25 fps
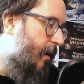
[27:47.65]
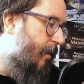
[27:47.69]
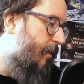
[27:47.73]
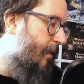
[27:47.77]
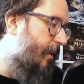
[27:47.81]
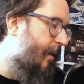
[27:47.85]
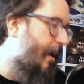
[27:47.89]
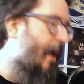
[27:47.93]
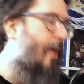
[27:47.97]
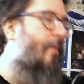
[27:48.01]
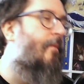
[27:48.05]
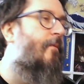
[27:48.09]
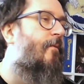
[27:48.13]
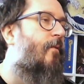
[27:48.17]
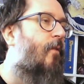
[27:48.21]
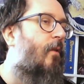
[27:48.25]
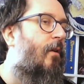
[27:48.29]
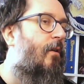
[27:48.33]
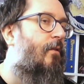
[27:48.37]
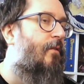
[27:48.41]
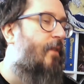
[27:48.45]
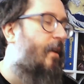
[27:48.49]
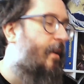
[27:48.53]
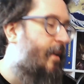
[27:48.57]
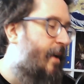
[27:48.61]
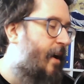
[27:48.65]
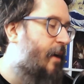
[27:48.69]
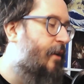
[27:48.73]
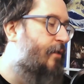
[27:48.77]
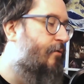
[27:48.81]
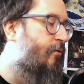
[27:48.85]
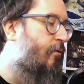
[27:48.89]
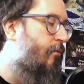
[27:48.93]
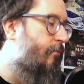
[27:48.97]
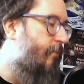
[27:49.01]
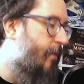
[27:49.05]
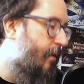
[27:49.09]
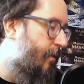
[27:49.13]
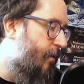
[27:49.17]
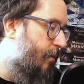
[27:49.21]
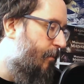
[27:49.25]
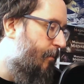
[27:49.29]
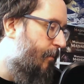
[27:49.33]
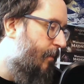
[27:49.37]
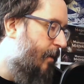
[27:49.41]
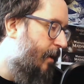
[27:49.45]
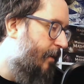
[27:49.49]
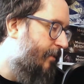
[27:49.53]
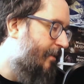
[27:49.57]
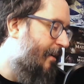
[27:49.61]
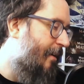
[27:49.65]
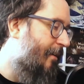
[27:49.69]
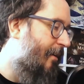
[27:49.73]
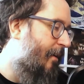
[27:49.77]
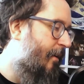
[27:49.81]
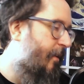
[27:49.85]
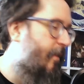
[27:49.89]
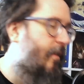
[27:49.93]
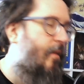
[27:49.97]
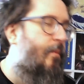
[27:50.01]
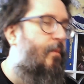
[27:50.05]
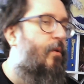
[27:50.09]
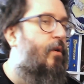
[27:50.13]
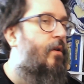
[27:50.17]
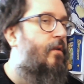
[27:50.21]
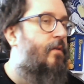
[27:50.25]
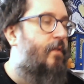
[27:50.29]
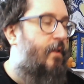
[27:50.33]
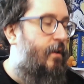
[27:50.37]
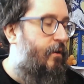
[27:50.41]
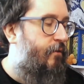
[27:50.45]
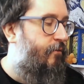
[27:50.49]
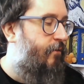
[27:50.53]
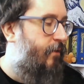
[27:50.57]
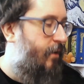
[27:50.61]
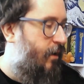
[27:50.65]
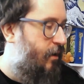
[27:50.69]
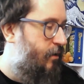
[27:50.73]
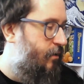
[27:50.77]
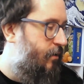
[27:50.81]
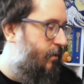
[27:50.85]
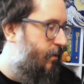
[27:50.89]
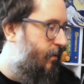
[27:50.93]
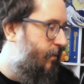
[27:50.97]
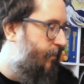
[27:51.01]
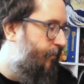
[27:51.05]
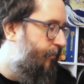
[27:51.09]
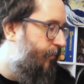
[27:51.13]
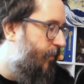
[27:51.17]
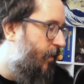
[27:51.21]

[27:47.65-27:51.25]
the game follows a natural rhythm, as outlined in the book's introduction.